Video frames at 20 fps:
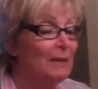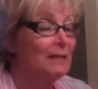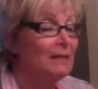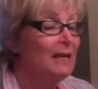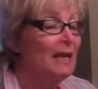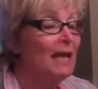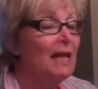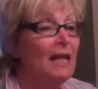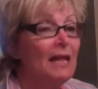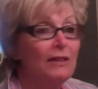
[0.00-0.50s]

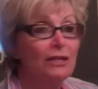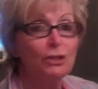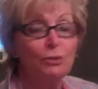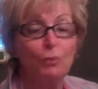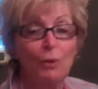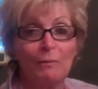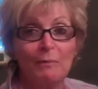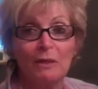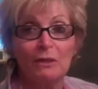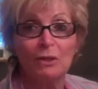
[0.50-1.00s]
But
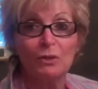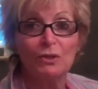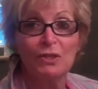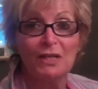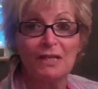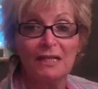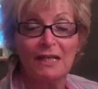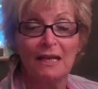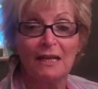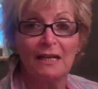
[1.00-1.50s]
this woman
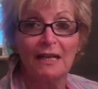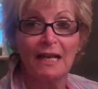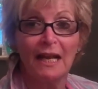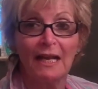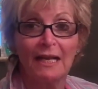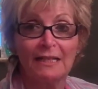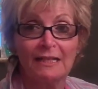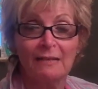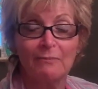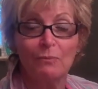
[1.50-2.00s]
loses uh,
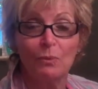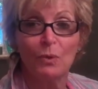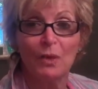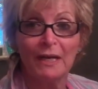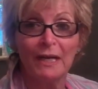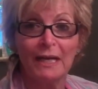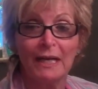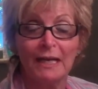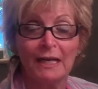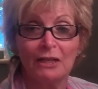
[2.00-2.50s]
is in
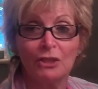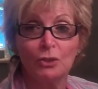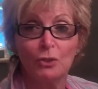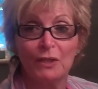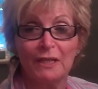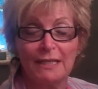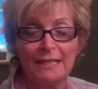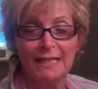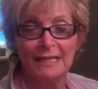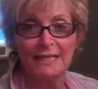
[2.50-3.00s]
mourning, and her
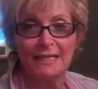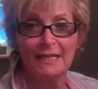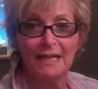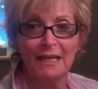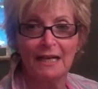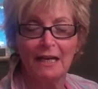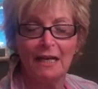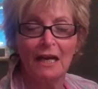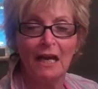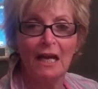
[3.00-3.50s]
daughter says
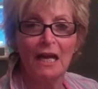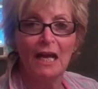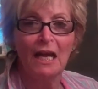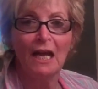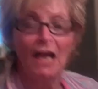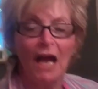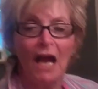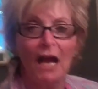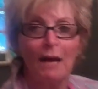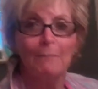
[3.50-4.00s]
to her,
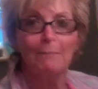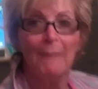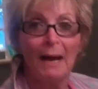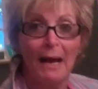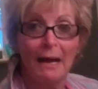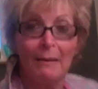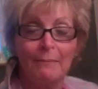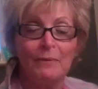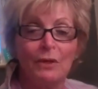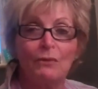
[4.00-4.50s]

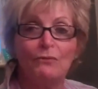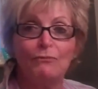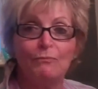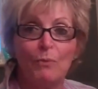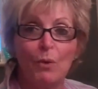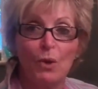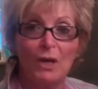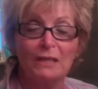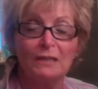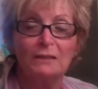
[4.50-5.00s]
"Mom, you've
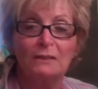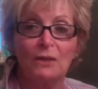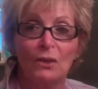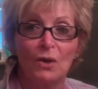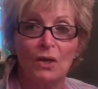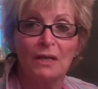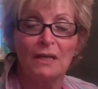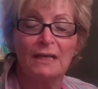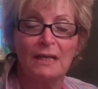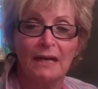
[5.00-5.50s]
mourned
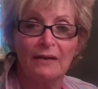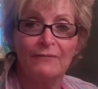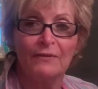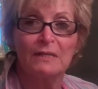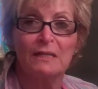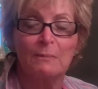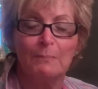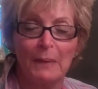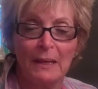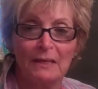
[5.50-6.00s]
long enough.
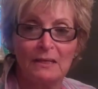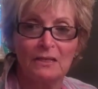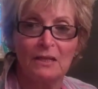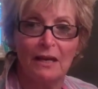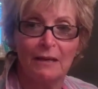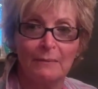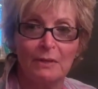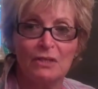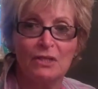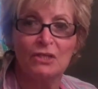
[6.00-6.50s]
It's about
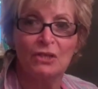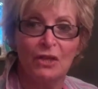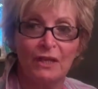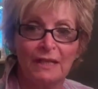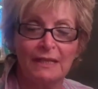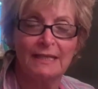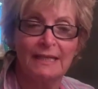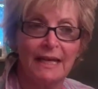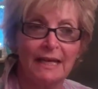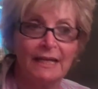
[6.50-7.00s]
time you
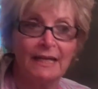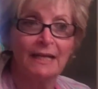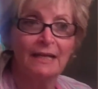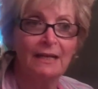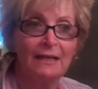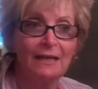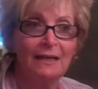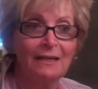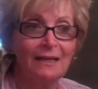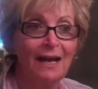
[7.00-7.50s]
started
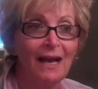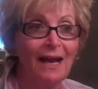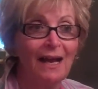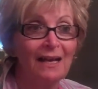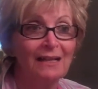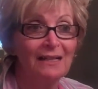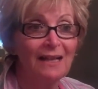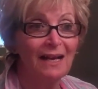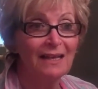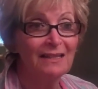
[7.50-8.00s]
dating."
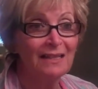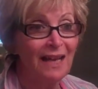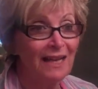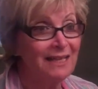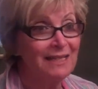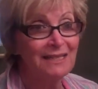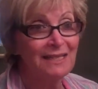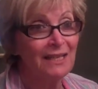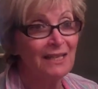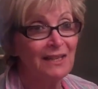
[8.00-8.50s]

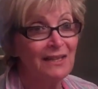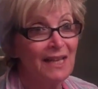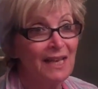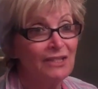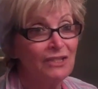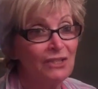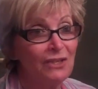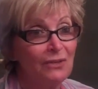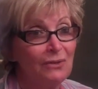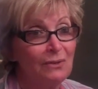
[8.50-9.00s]
I didn't tell you
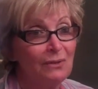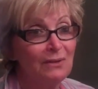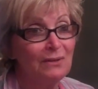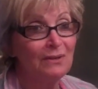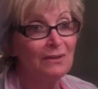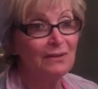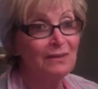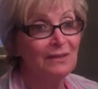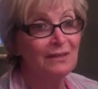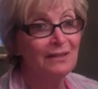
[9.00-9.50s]
that joke.
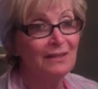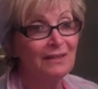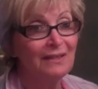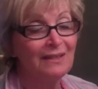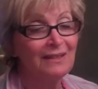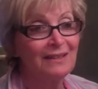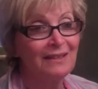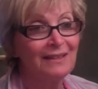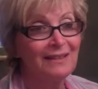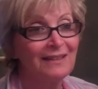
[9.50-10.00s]

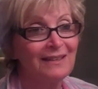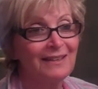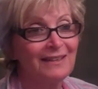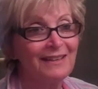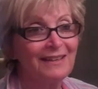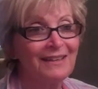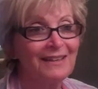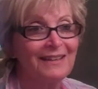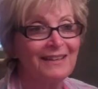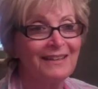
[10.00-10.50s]
Go on.
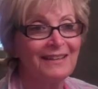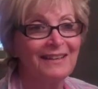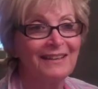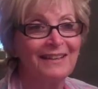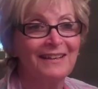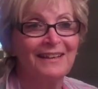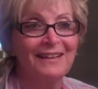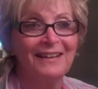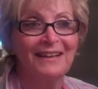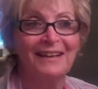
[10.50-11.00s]
I don't know. I
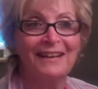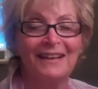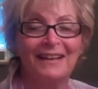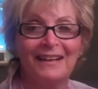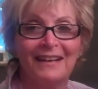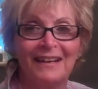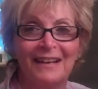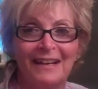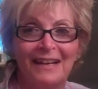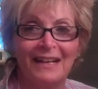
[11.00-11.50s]
don't remember.
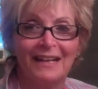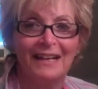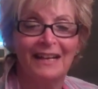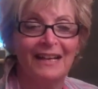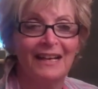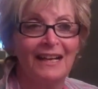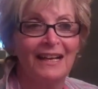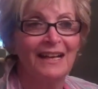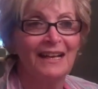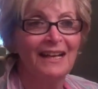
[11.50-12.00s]
It sounds
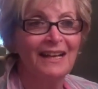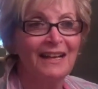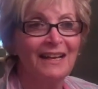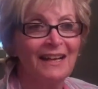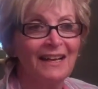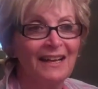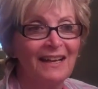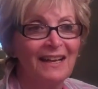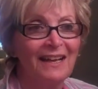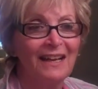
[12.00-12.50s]
familiar.
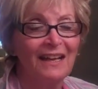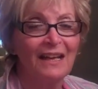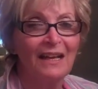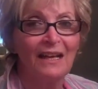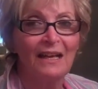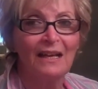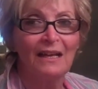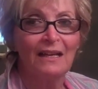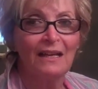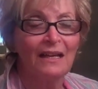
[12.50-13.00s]

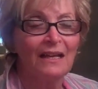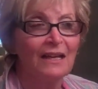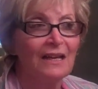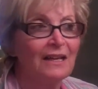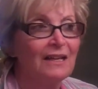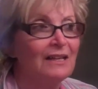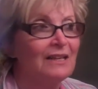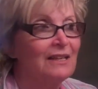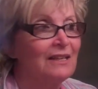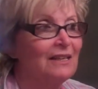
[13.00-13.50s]
But go,
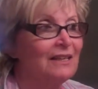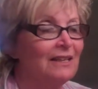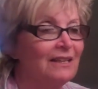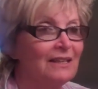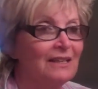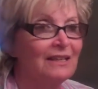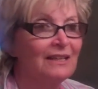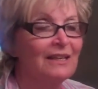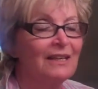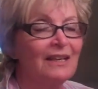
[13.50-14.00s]
ahead. Go ahead. Do
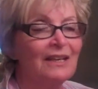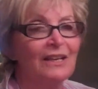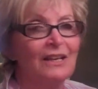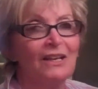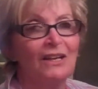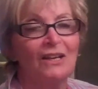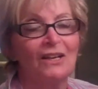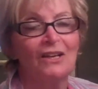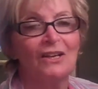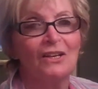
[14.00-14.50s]
it. Do the
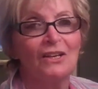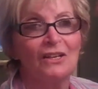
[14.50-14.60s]
joke.